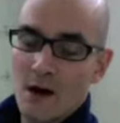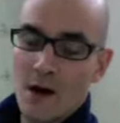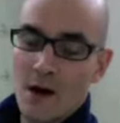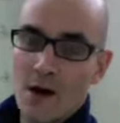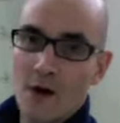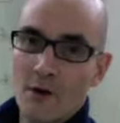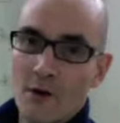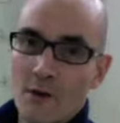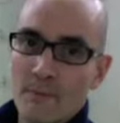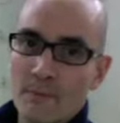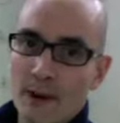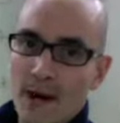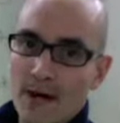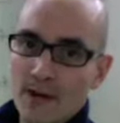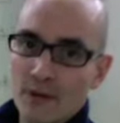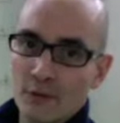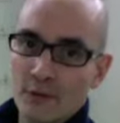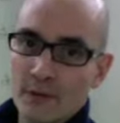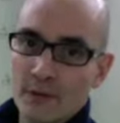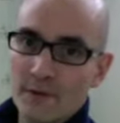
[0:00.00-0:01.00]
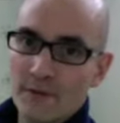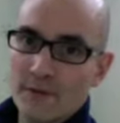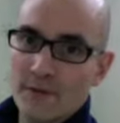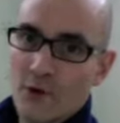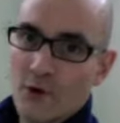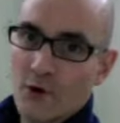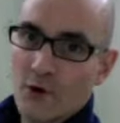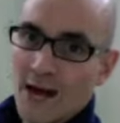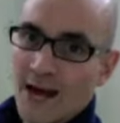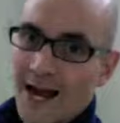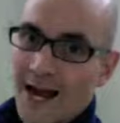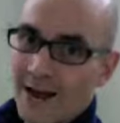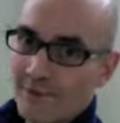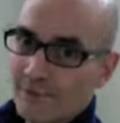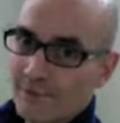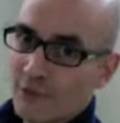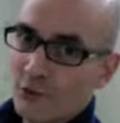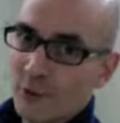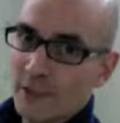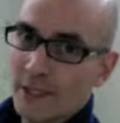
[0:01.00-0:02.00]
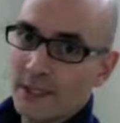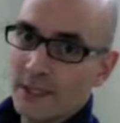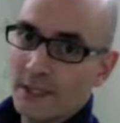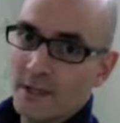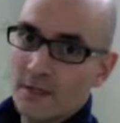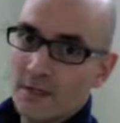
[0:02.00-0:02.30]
on our backswing for a half swing.